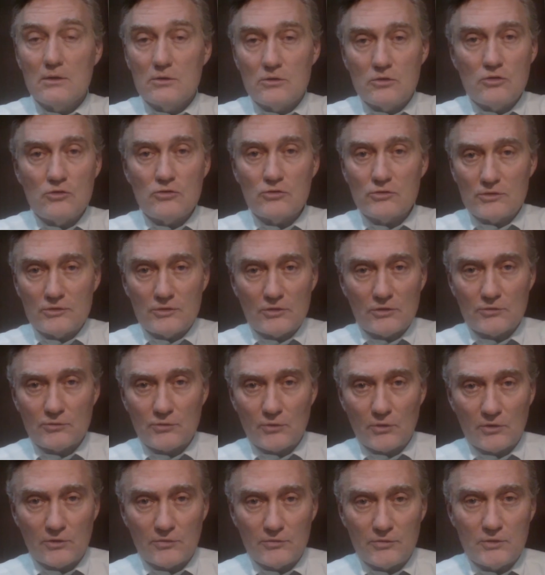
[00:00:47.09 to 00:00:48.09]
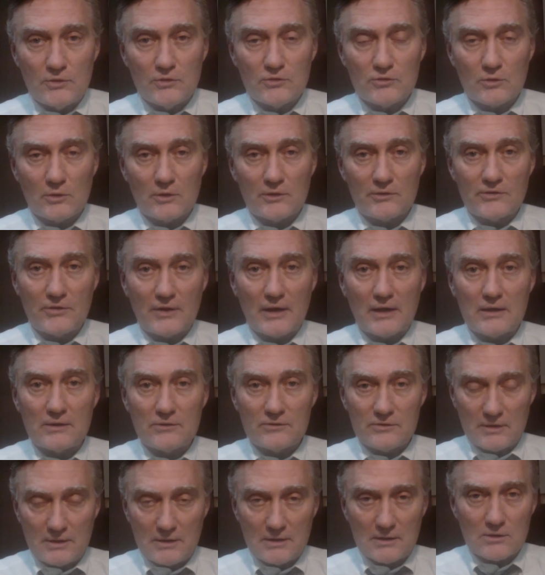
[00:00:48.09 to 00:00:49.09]
usually just for a few short
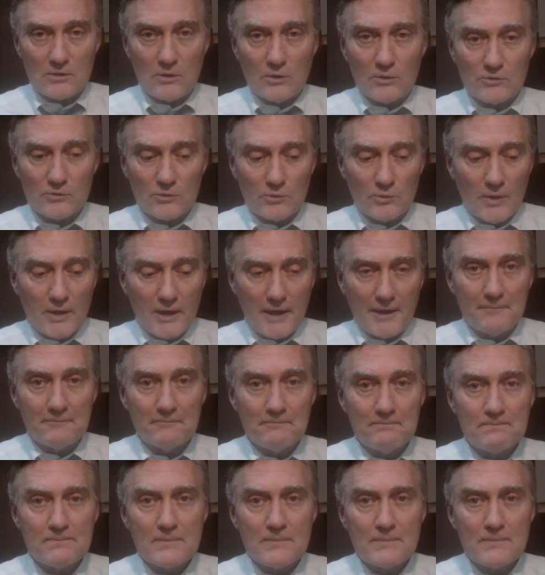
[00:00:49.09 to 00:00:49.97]
seconds, and it goes away.